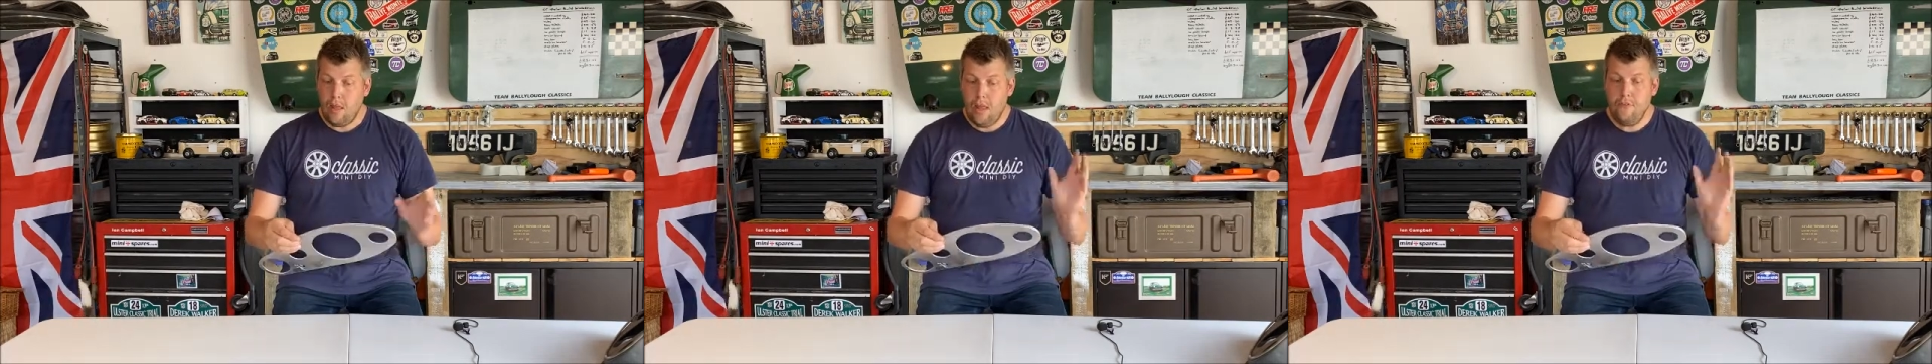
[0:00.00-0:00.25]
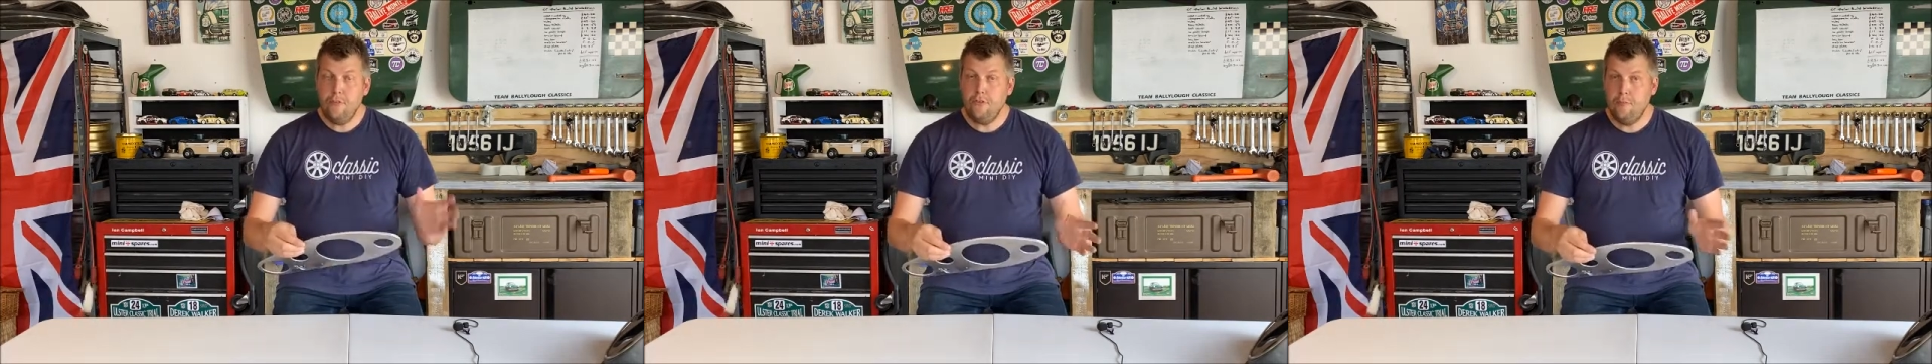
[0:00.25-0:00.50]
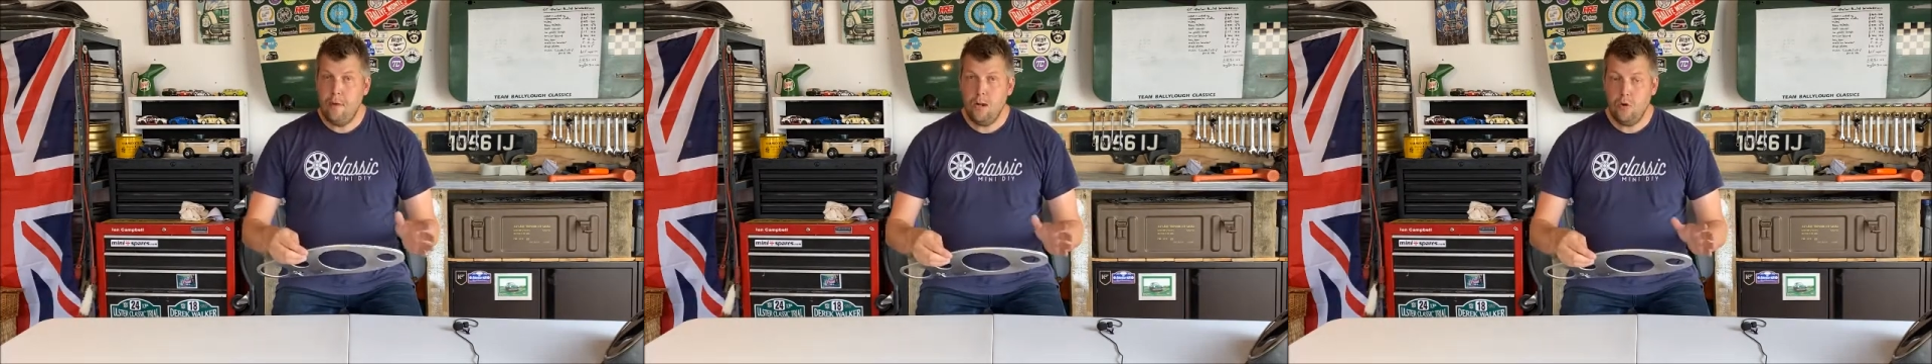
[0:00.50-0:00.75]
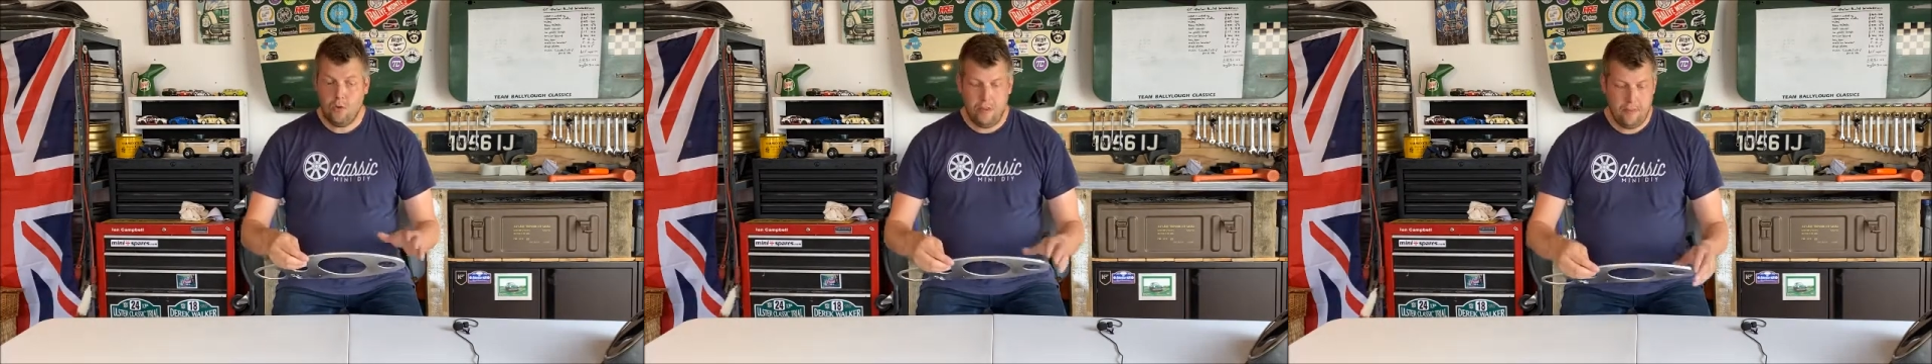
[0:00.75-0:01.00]
if you're
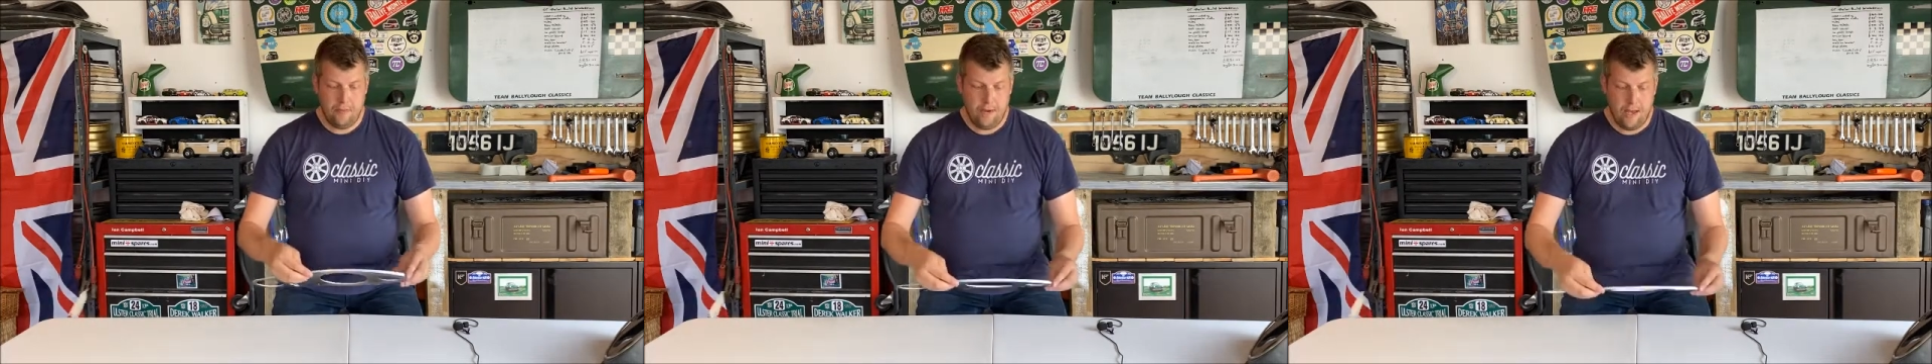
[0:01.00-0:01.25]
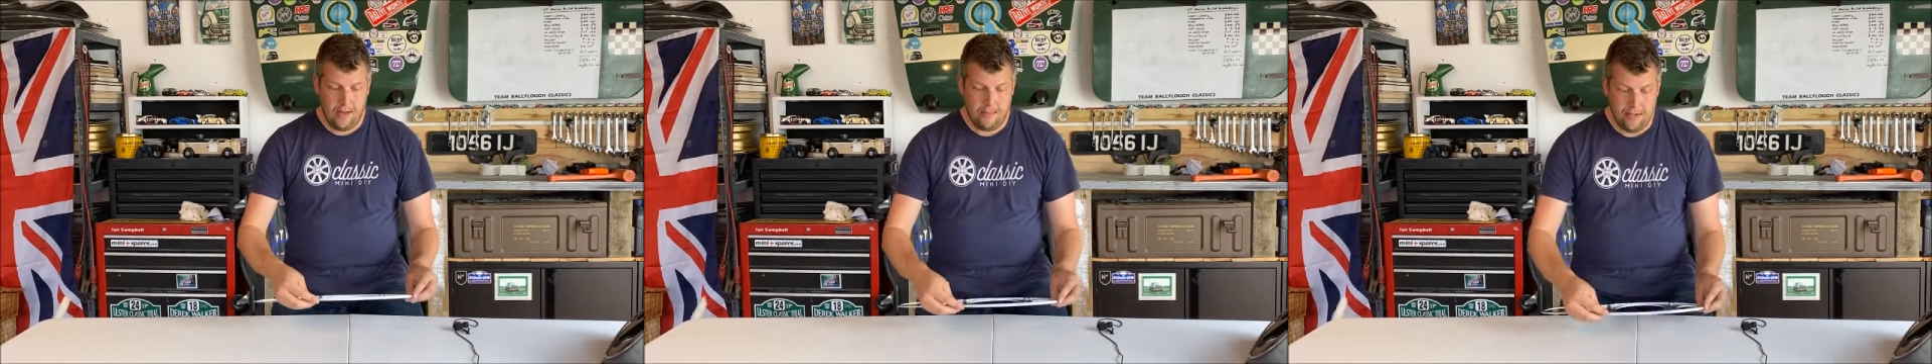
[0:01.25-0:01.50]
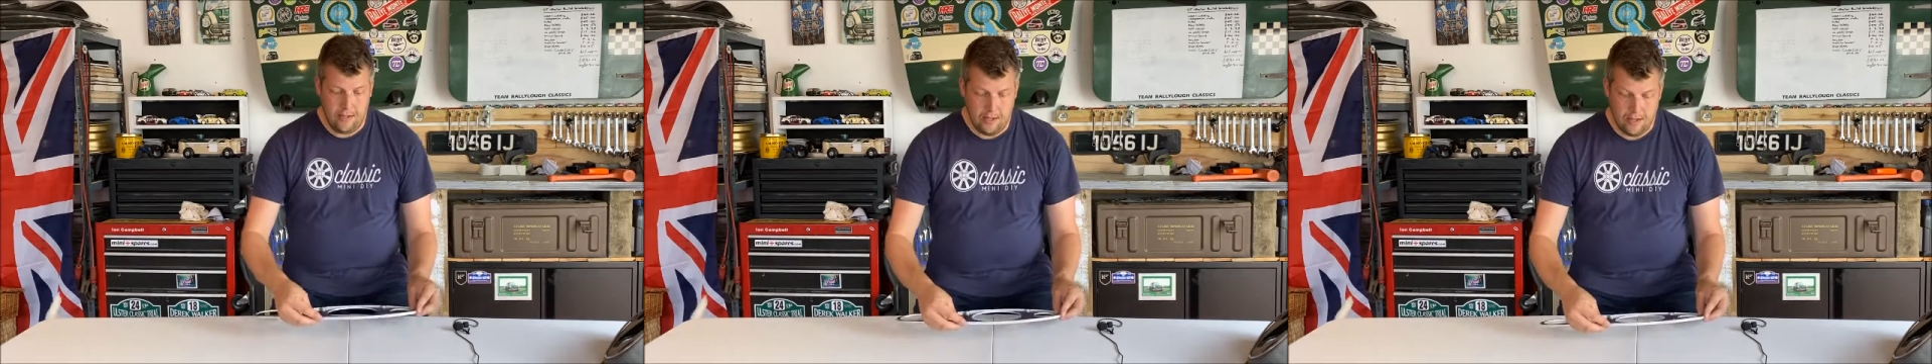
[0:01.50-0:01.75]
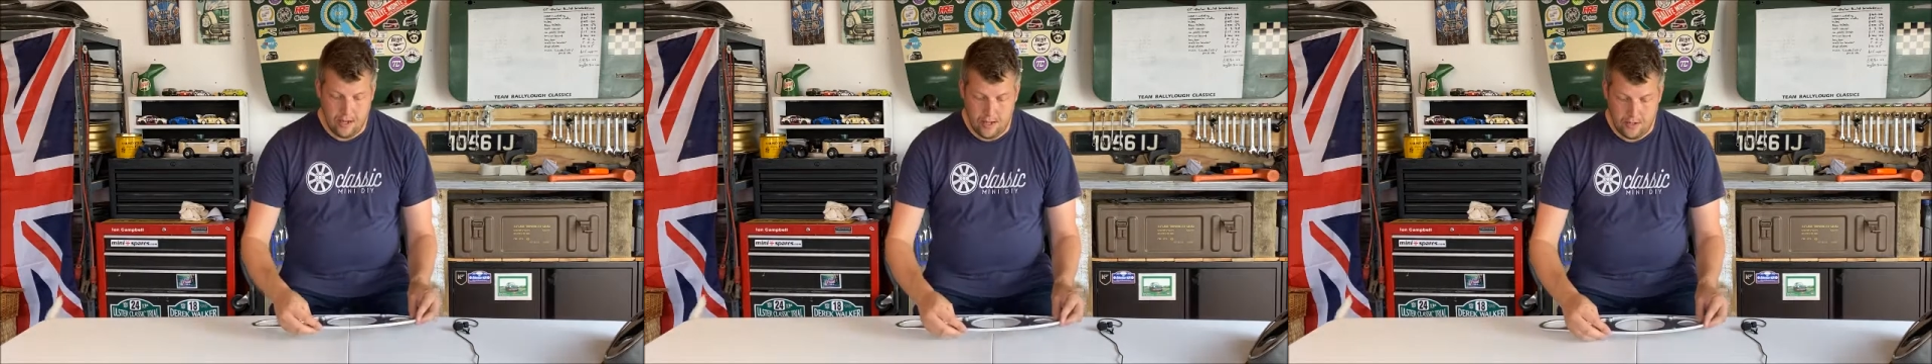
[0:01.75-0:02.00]
familiar with my
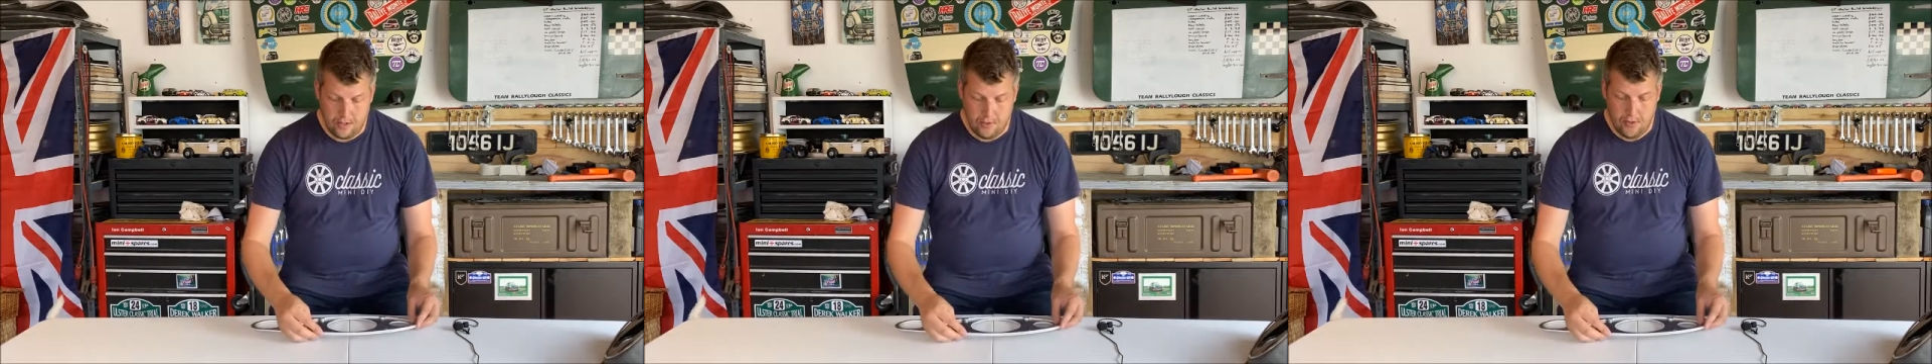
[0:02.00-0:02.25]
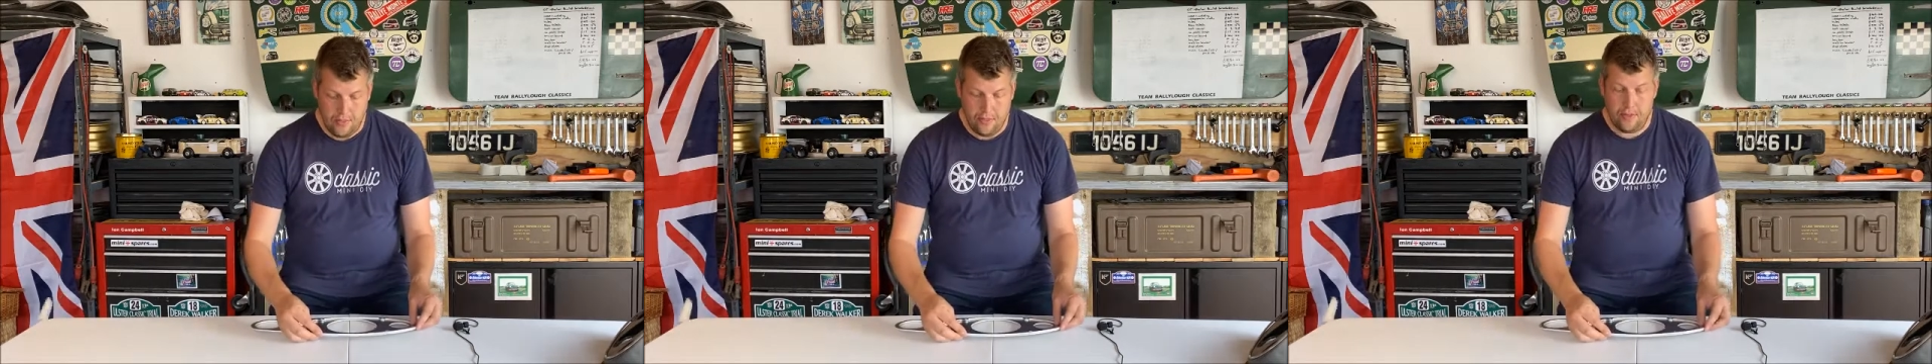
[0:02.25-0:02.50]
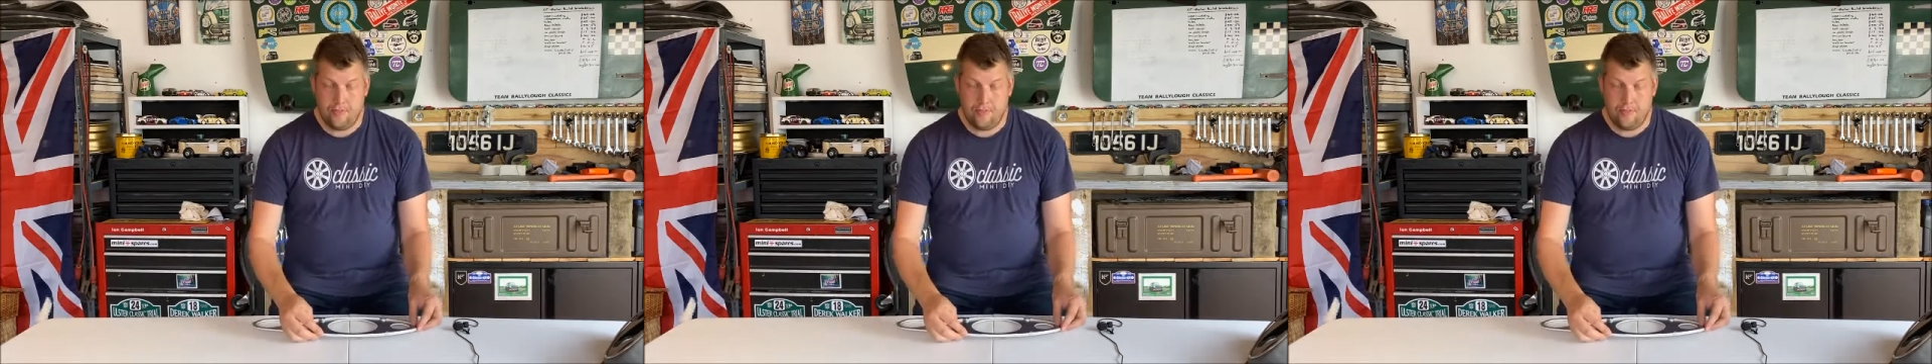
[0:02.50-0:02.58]
build and with